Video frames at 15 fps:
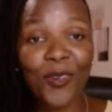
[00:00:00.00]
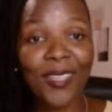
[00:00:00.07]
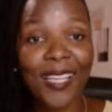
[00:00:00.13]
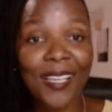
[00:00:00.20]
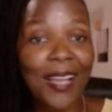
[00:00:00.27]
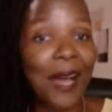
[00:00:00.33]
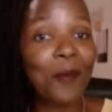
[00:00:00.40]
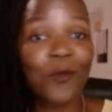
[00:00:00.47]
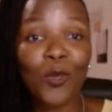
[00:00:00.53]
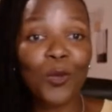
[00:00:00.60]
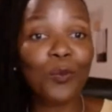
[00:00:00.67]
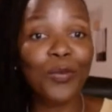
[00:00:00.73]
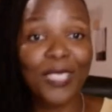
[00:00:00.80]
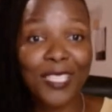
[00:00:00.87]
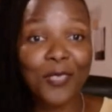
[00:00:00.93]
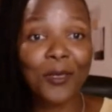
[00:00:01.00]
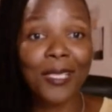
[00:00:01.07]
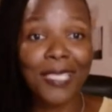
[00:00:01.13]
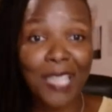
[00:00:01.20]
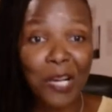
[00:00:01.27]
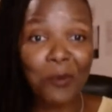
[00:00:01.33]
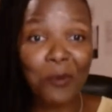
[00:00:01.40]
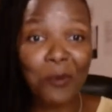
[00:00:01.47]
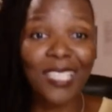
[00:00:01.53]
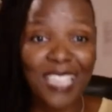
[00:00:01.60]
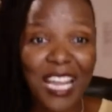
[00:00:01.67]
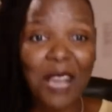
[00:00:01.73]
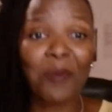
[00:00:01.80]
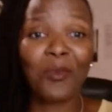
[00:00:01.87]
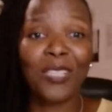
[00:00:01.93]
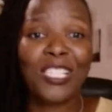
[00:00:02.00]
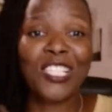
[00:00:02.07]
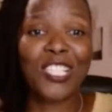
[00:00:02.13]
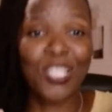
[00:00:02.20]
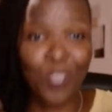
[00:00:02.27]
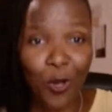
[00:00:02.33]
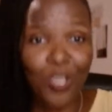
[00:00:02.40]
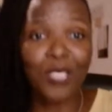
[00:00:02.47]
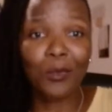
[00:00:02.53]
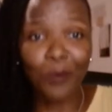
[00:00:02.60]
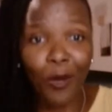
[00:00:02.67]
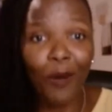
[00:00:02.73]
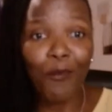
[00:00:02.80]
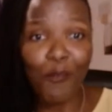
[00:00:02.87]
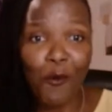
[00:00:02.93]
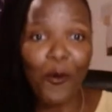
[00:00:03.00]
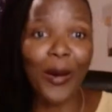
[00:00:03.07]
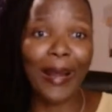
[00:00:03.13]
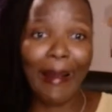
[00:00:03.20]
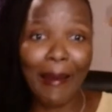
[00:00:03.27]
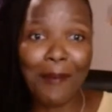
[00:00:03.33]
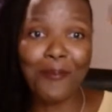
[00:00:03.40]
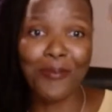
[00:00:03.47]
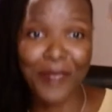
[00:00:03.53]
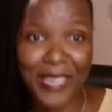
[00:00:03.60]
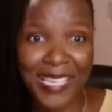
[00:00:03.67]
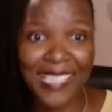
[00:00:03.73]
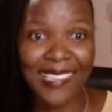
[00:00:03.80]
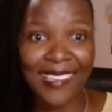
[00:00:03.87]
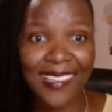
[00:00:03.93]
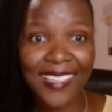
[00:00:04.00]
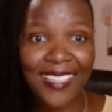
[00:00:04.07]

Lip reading: that I'm not bringing to the table. The table is so small for what I bring,